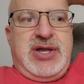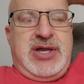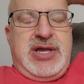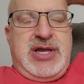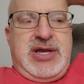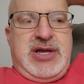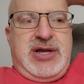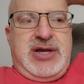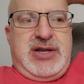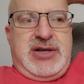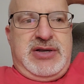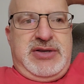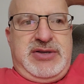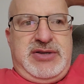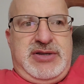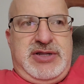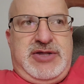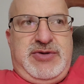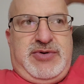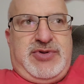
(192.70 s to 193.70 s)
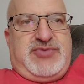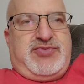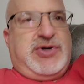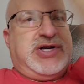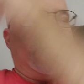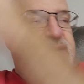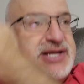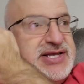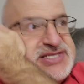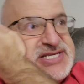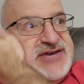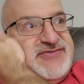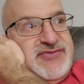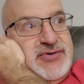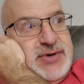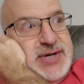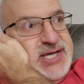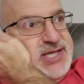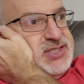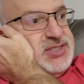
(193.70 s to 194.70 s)
and he was working as
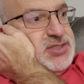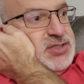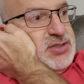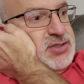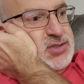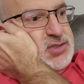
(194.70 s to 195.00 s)
FOS,